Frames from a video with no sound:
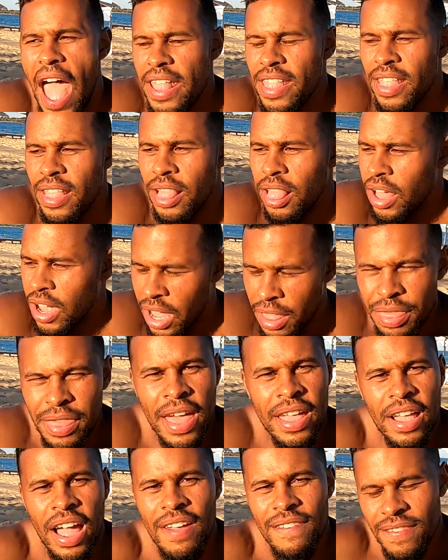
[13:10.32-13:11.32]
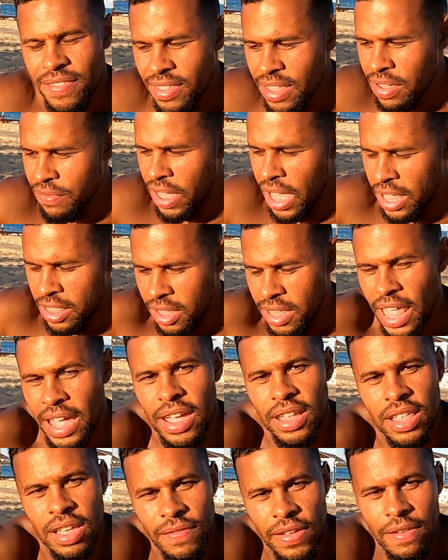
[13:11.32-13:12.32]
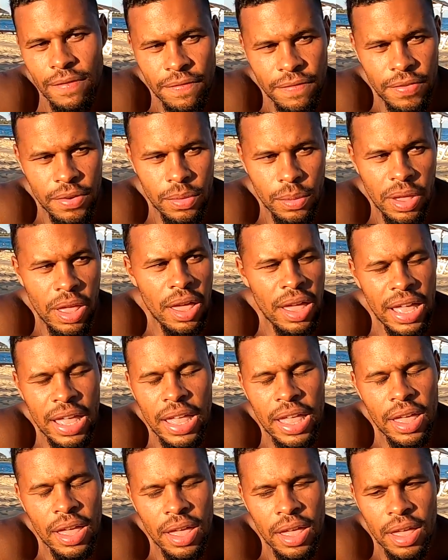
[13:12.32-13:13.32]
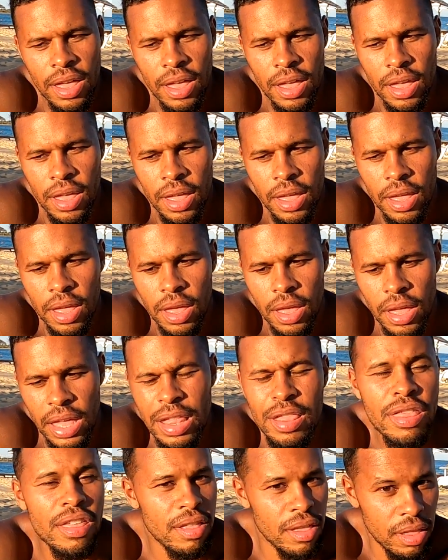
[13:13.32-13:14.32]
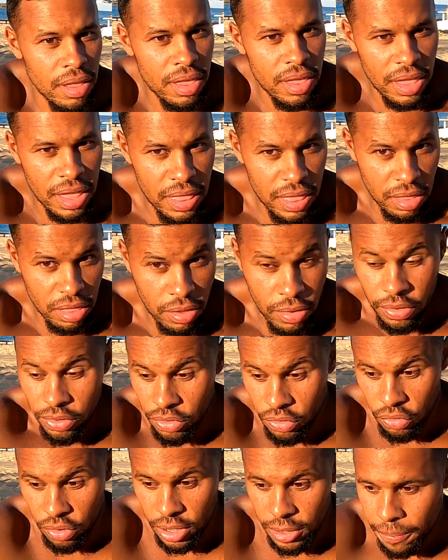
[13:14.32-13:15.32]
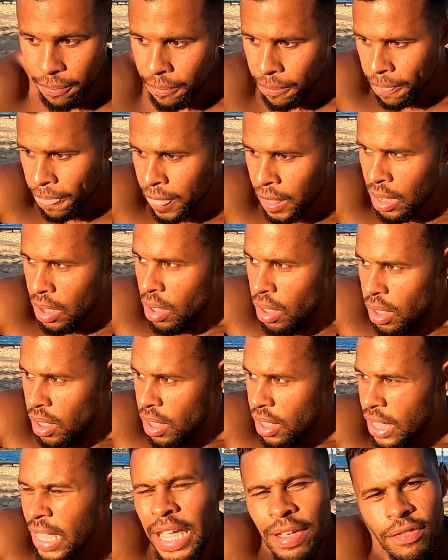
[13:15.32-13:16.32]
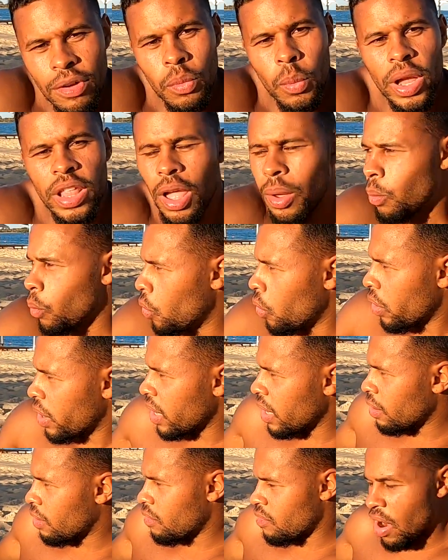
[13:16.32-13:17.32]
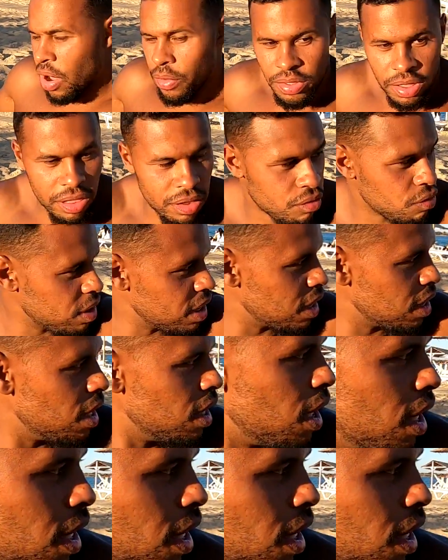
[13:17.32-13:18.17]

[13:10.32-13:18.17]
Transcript: and like I said, I've never had a negative uh, uh, uh, incident in this country. Even when I'm walking around the street